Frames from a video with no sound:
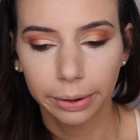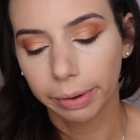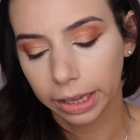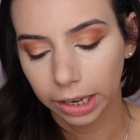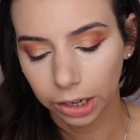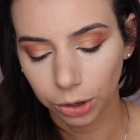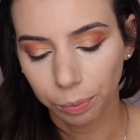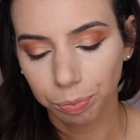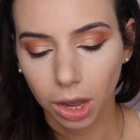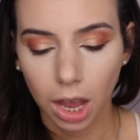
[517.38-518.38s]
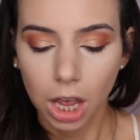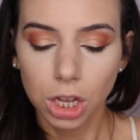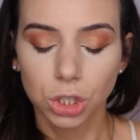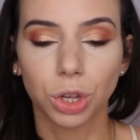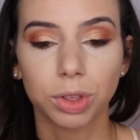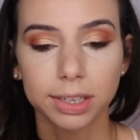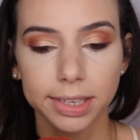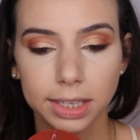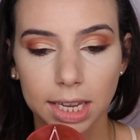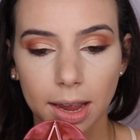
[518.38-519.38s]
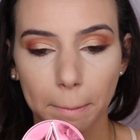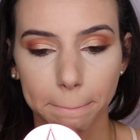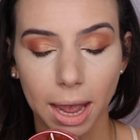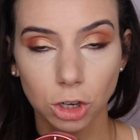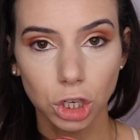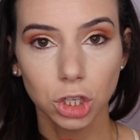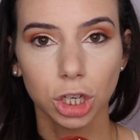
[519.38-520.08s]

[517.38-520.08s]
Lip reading: what are you gonna do? So this is the Magic